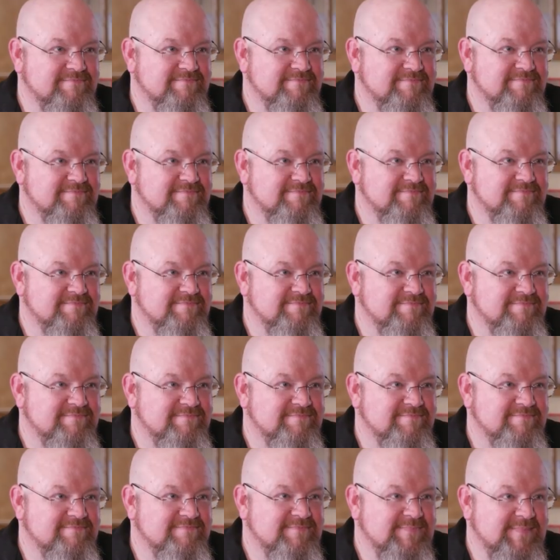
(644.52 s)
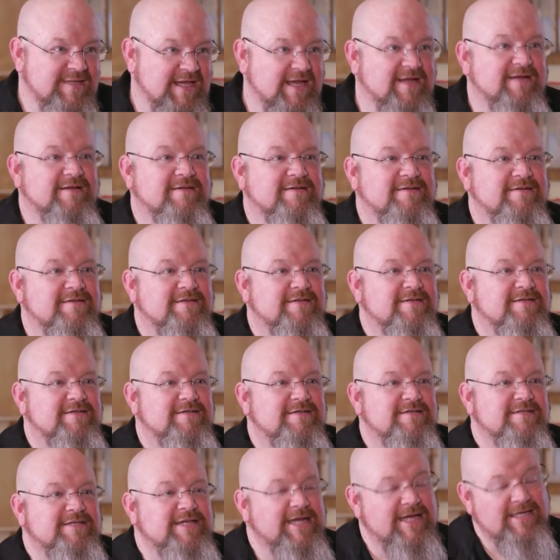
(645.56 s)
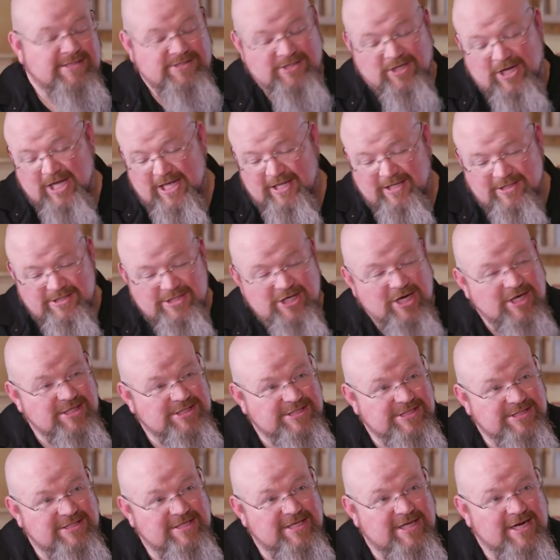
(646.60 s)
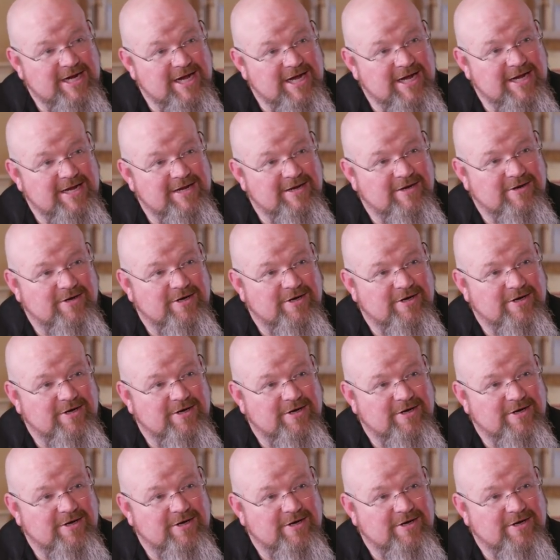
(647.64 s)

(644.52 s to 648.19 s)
uh, Delilah. Is that? Yeah. Yeah? Yeah, Delilah Dawson and I